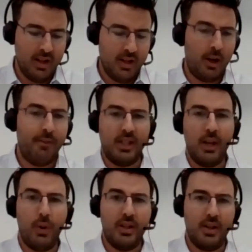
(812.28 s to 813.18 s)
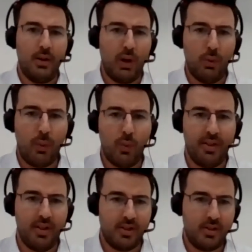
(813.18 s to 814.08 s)
Now, obviously we said, well, we
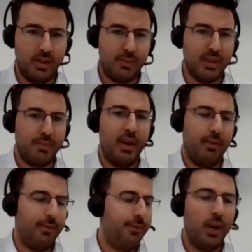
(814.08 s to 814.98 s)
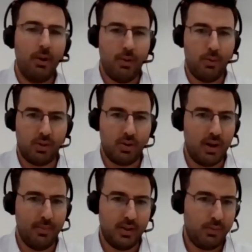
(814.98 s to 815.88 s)
want this must be fully
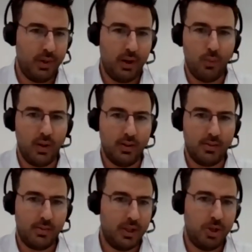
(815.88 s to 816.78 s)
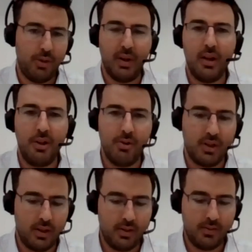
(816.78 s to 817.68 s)
autonomous. We don't want, there shouldn't be any
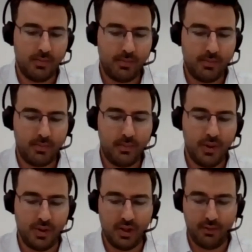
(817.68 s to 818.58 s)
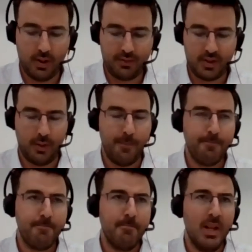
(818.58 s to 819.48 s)
user involved. So
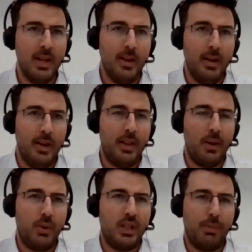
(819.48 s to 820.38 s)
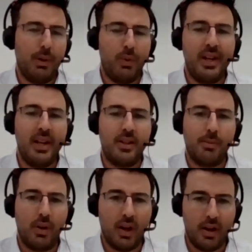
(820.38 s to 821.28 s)
then we said, but we need
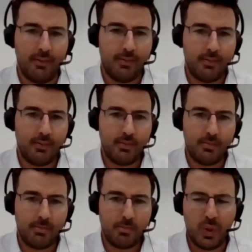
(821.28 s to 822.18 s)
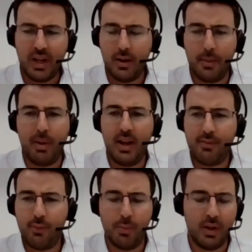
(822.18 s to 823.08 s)
some kind of, we need a
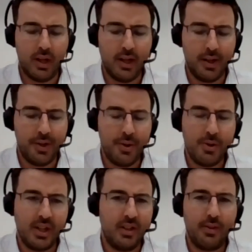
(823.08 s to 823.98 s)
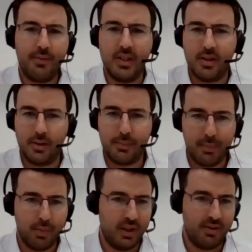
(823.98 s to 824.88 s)
platform, a user interface that
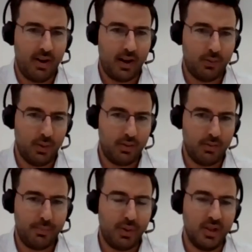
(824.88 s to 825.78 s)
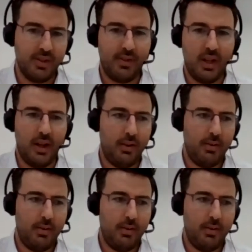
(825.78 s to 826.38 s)
people interact with, right? Because if they,